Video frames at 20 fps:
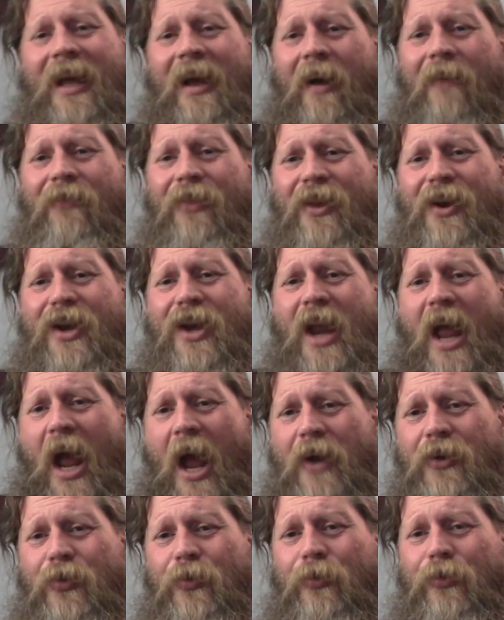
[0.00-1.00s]
of the
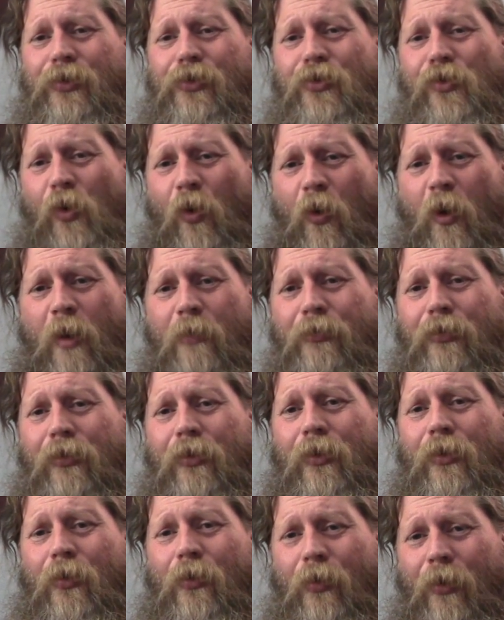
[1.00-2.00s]
natural
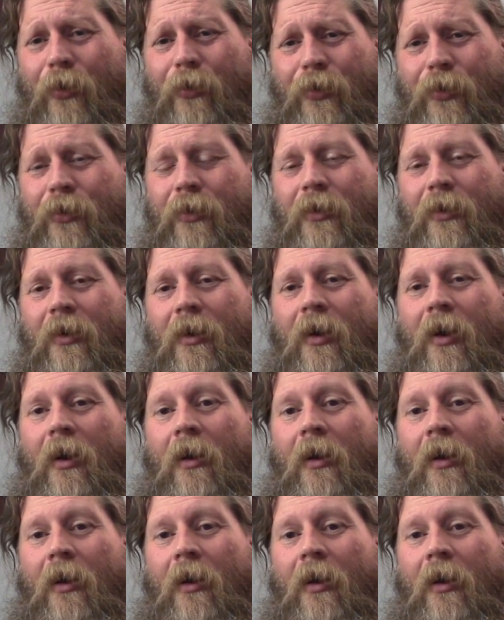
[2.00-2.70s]
normal order.